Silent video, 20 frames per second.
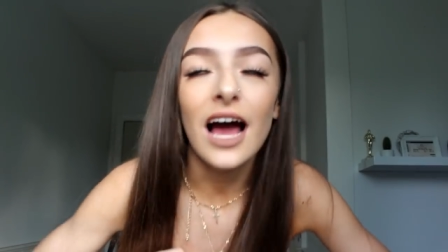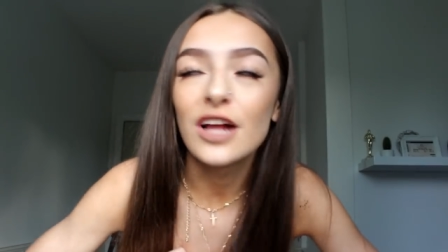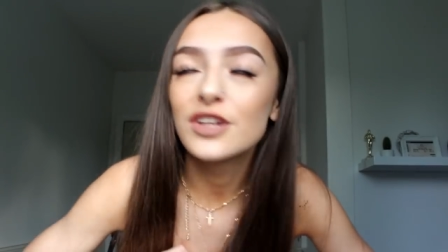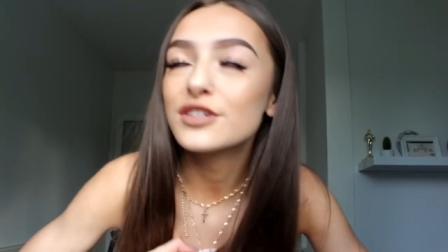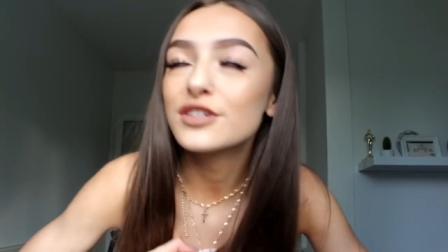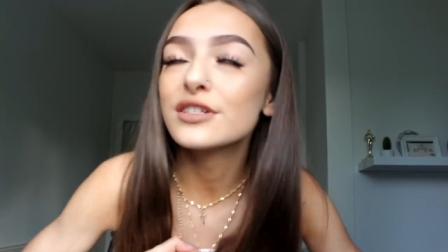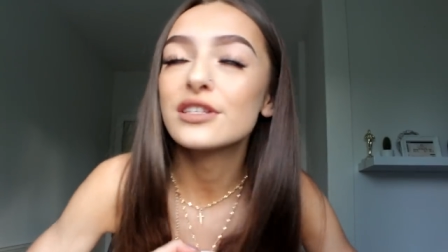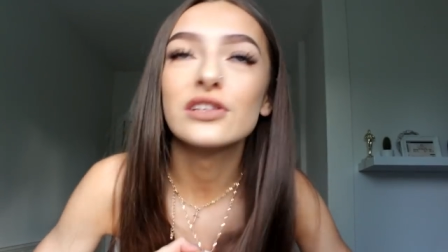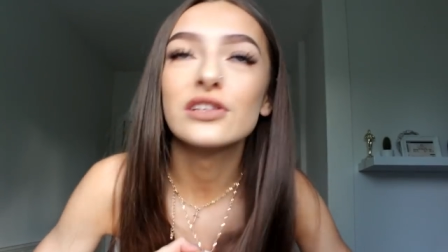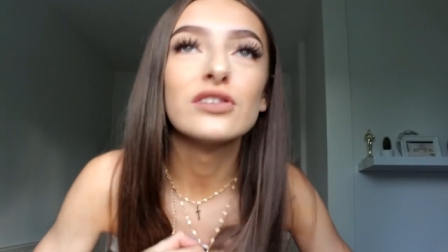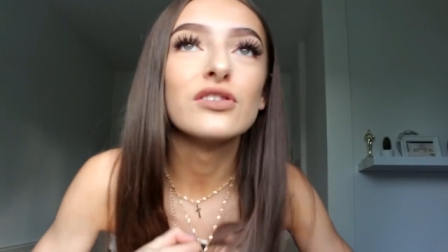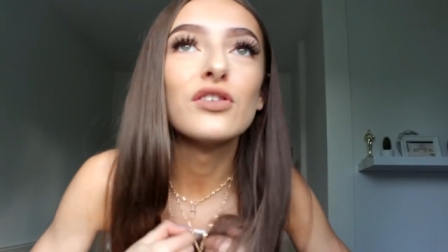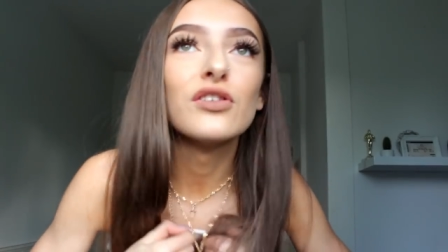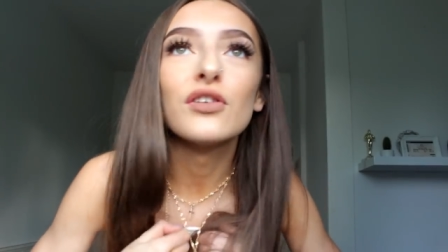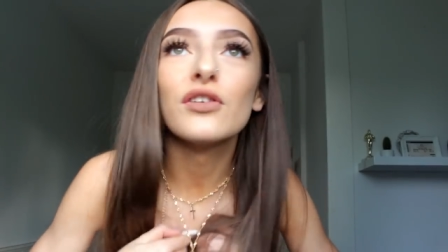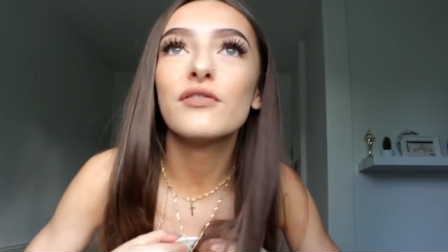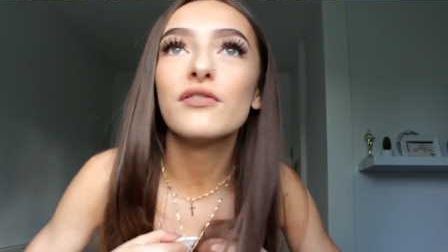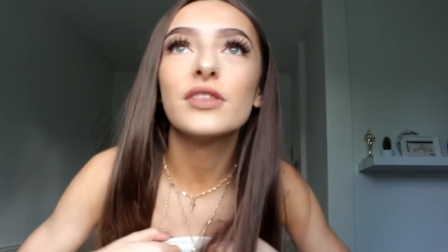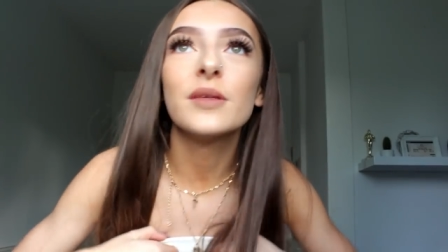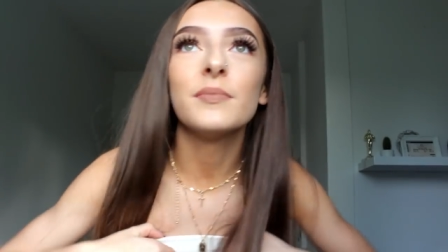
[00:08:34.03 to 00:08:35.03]
just
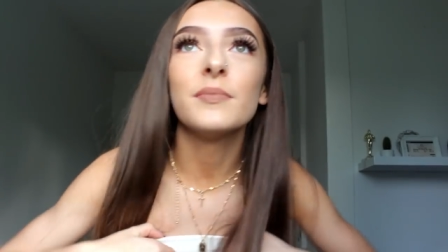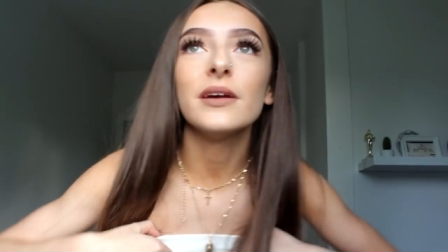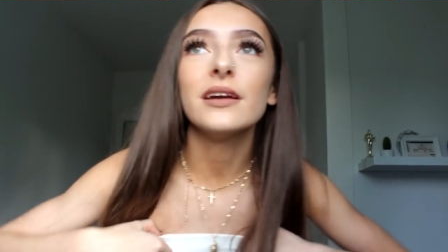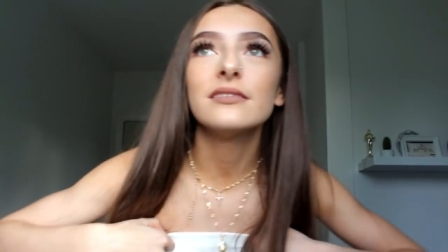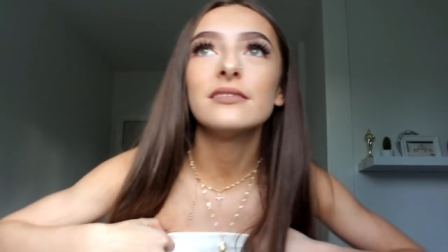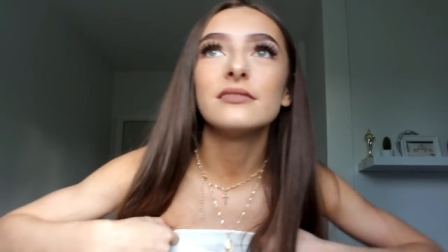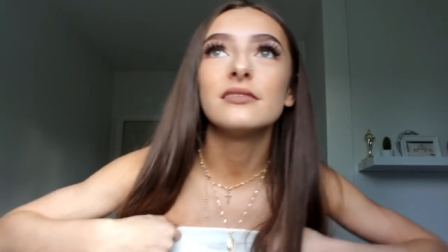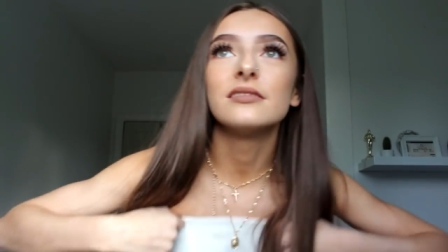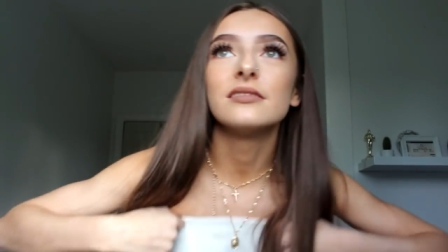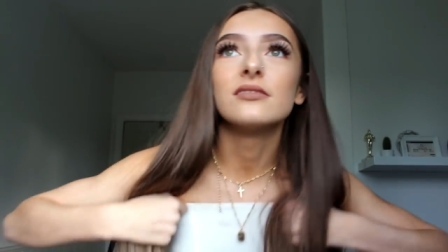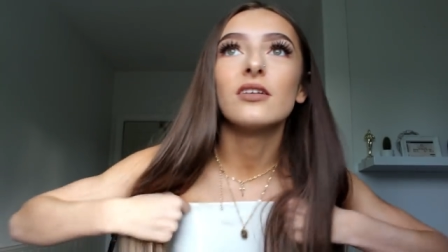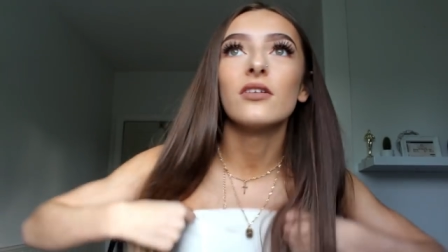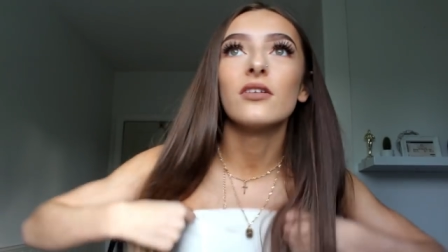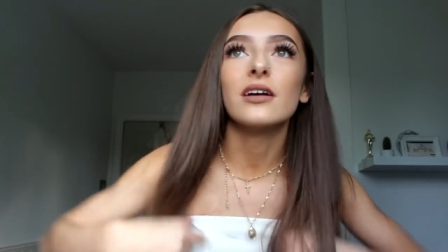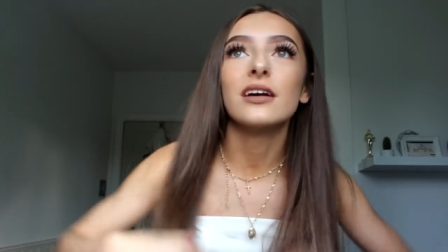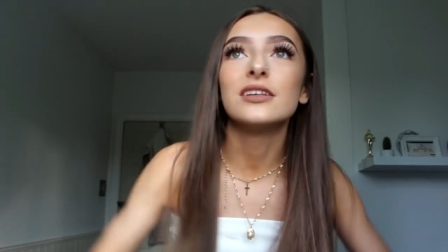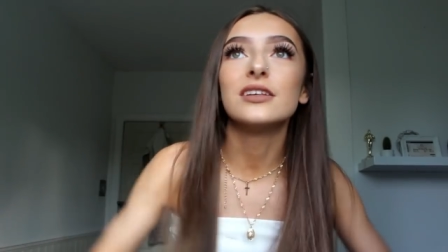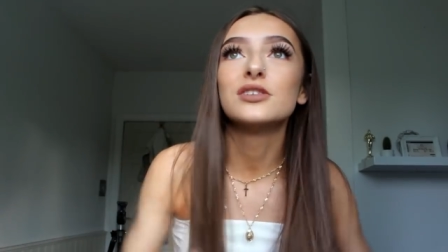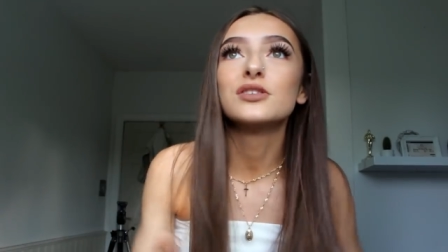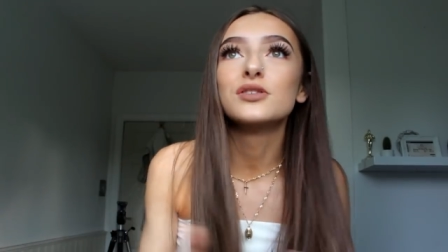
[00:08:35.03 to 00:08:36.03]
love the beat to the song,
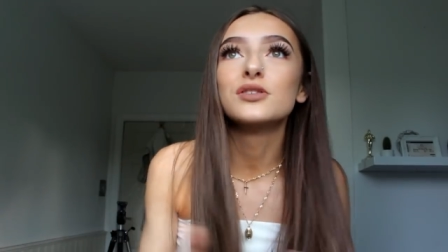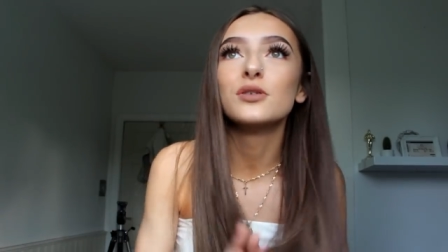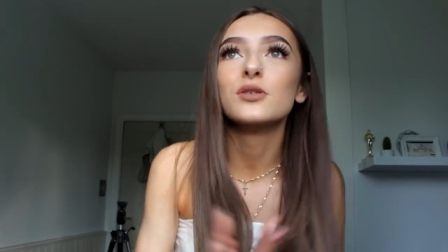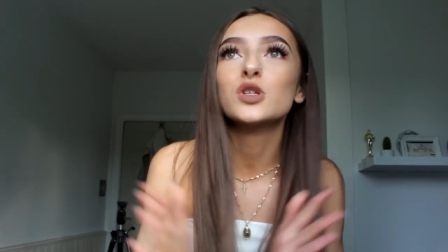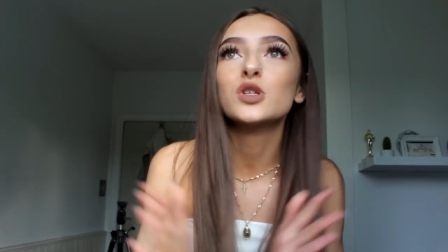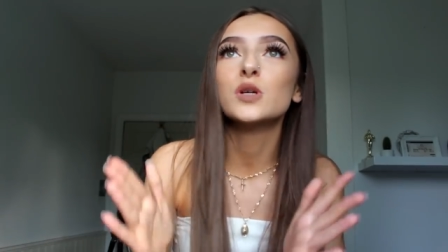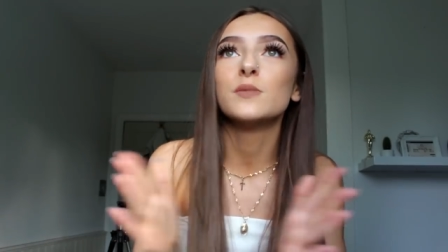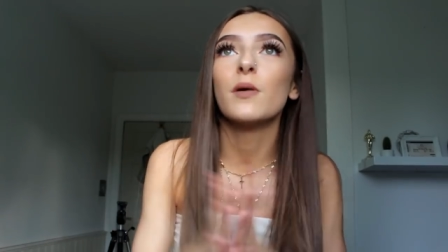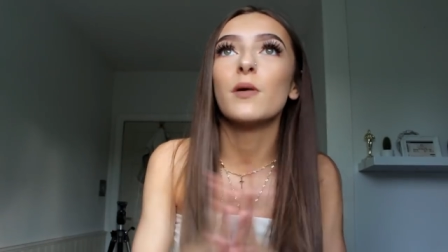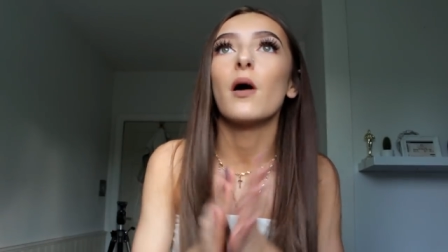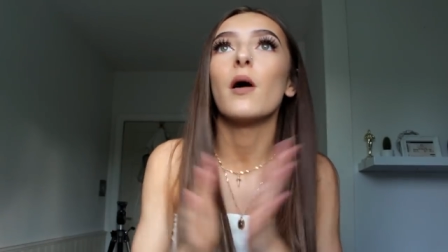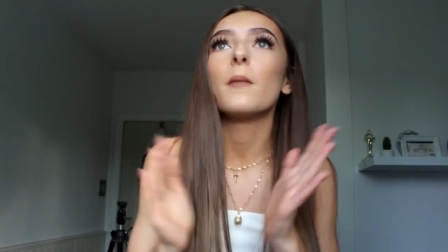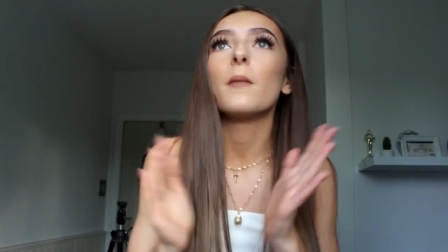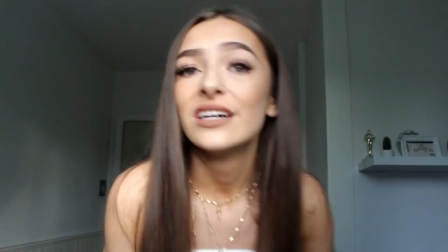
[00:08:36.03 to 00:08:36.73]
it's such a bop.